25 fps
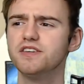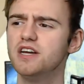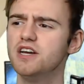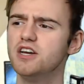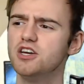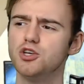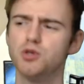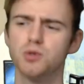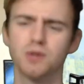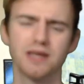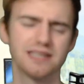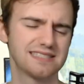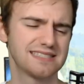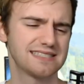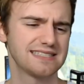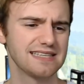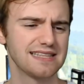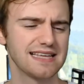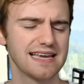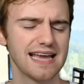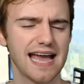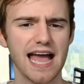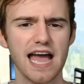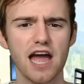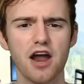you get to see the
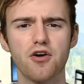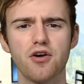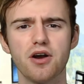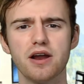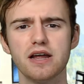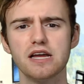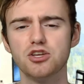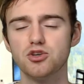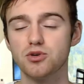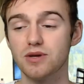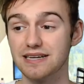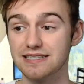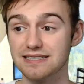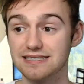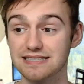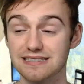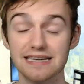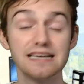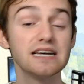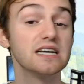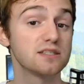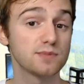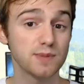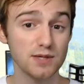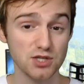area, you get to see,
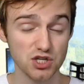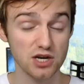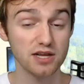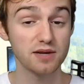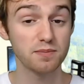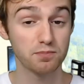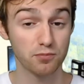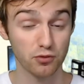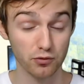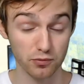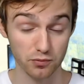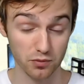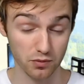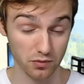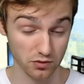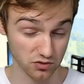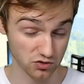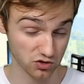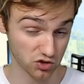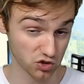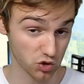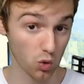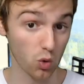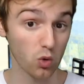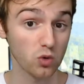especially
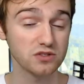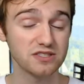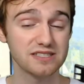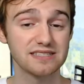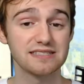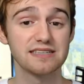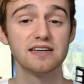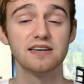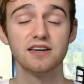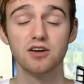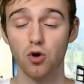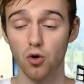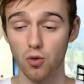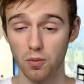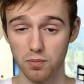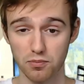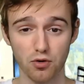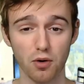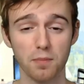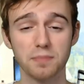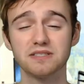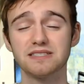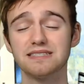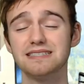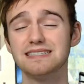tours or
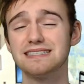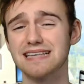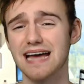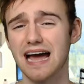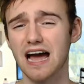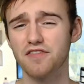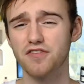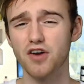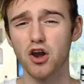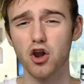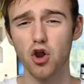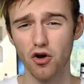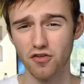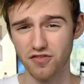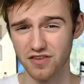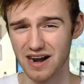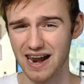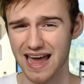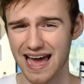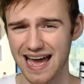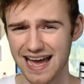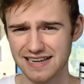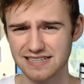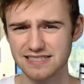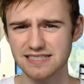properties that have a lot of
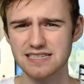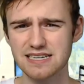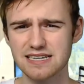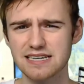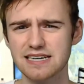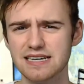land,